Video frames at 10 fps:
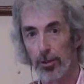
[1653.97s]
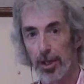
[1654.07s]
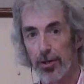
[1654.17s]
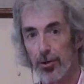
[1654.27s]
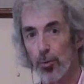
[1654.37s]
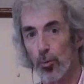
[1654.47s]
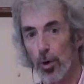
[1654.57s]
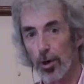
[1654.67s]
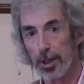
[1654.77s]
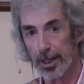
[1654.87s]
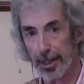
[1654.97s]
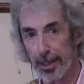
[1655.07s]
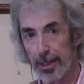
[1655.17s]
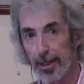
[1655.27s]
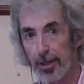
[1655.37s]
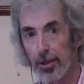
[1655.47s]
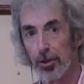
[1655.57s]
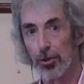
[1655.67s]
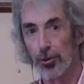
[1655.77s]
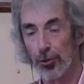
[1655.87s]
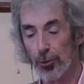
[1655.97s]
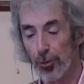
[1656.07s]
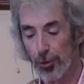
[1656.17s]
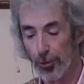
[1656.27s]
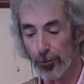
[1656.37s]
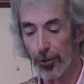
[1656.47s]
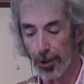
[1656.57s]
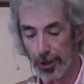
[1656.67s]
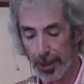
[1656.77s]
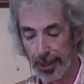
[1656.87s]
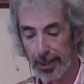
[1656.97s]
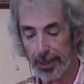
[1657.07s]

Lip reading: Let your walking do your talking.